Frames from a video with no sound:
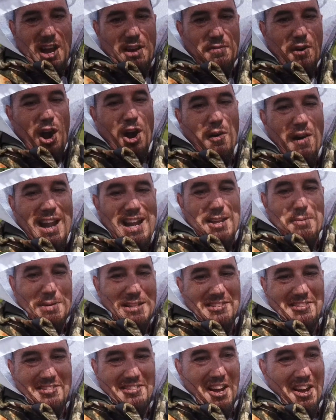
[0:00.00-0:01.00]
I've already
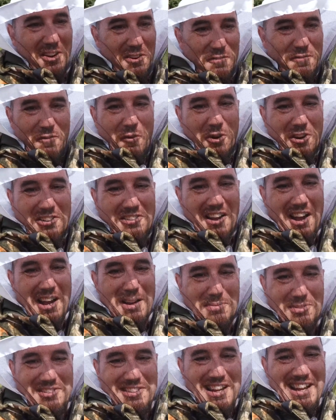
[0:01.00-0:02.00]
been stung 4
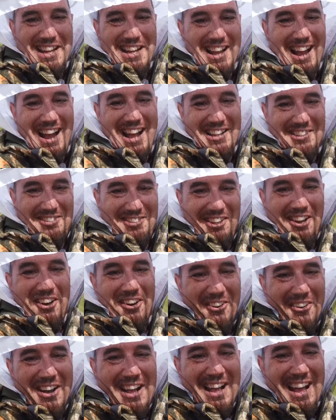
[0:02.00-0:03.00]
times today, guys,
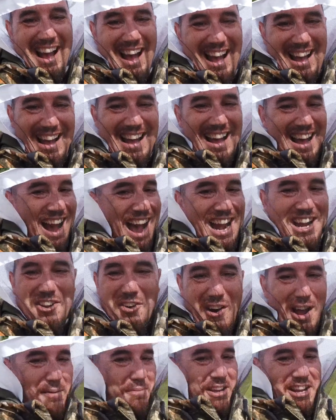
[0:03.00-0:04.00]
so I
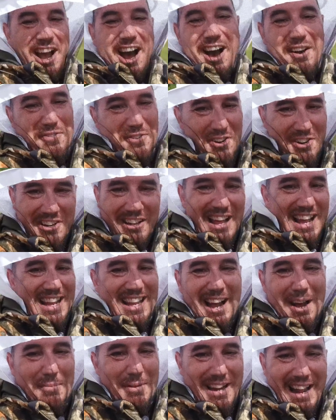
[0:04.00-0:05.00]
know I'm covered
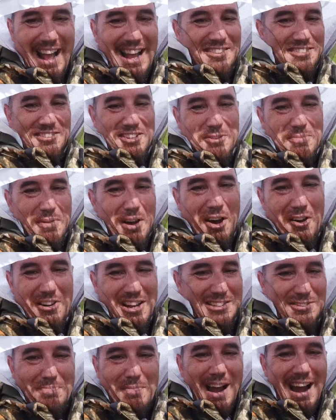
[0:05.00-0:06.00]
like I'm an Eskimo
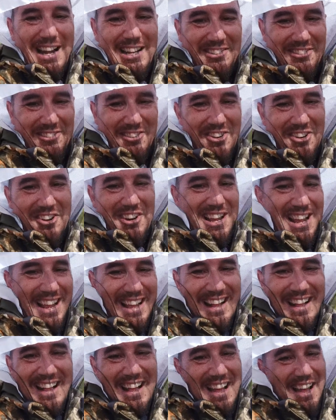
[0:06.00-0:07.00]
and it's minus
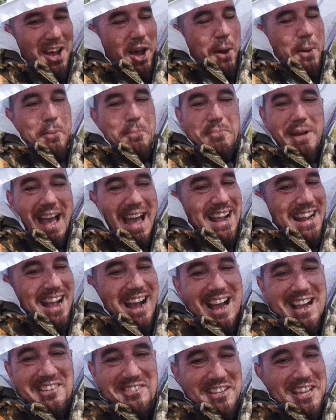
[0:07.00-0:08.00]
30. Man,
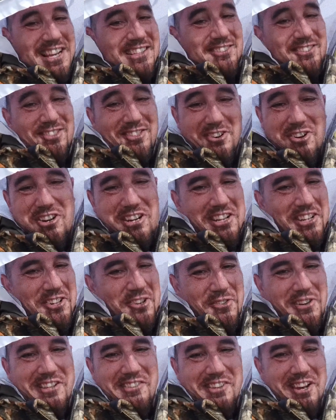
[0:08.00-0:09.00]
guys, it's 30
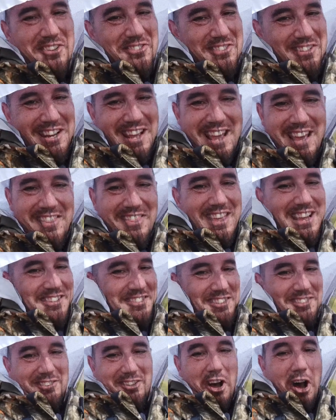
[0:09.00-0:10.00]
degrees out today and
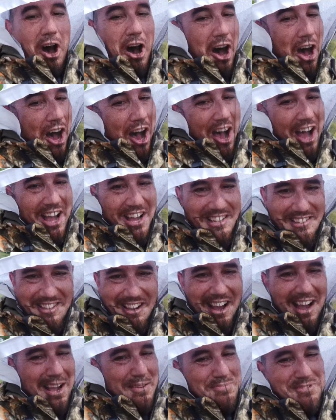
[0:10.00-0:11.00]
this is
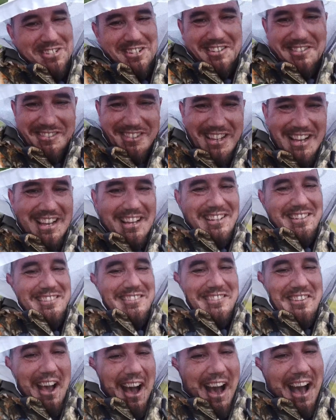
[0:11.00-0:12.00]
hot. I'm just
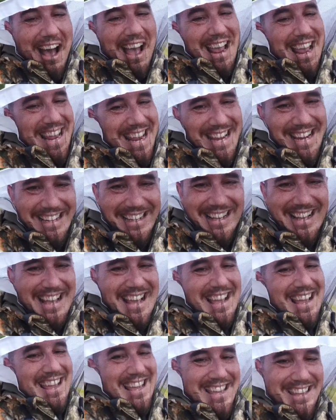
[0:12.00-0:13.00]
dying
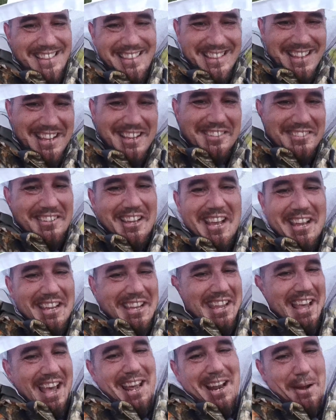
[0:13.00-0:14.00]
in this
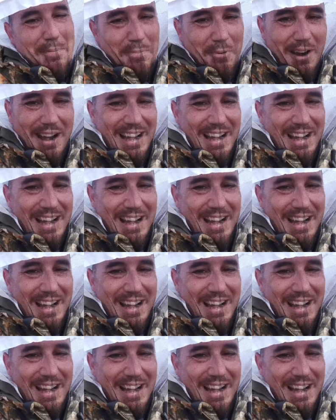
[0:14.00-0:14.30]
getup